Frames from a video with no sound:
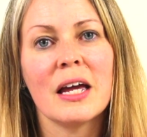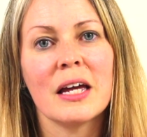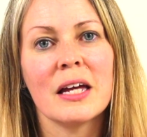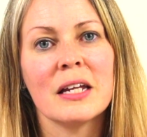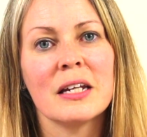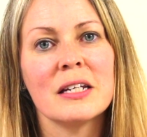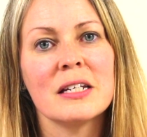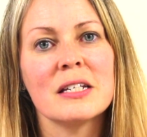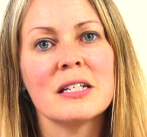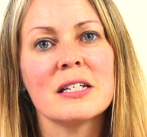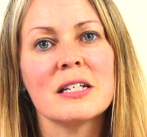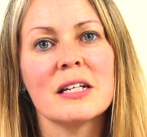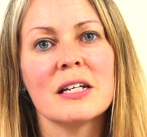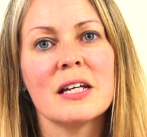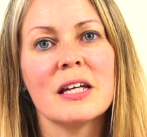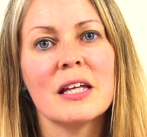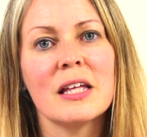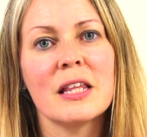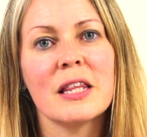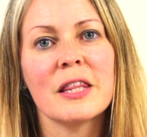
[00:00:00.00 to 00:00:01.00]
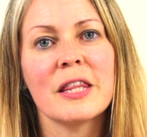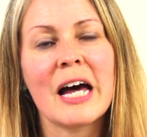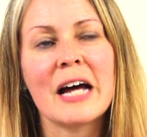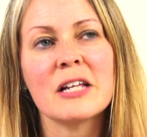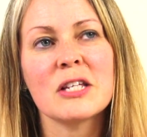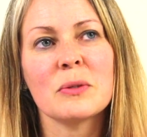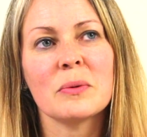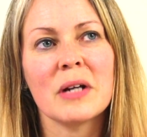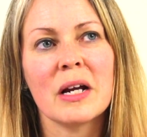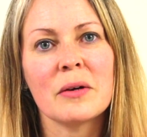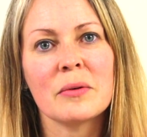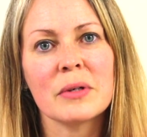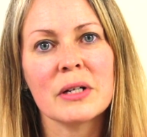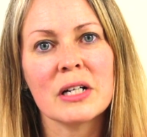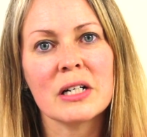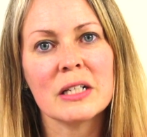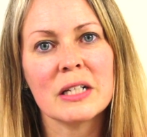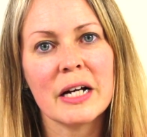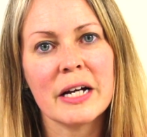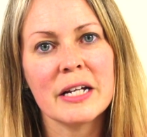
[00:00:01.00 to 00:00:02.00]
And that's when I
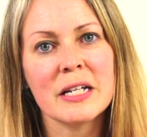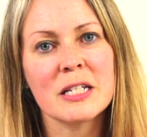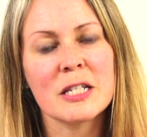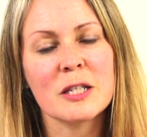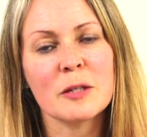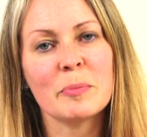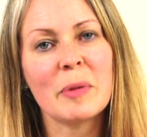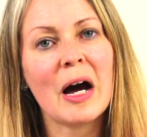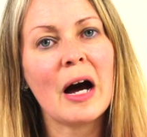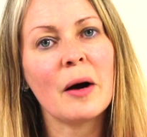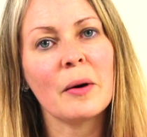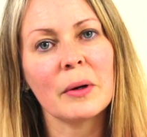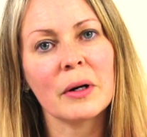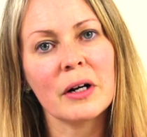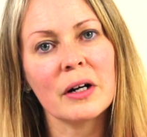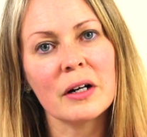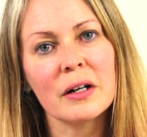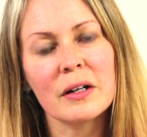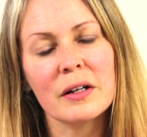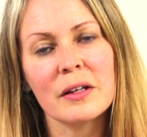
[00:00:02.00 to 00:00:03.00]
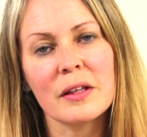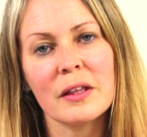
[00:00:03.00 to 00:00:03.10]
realized the power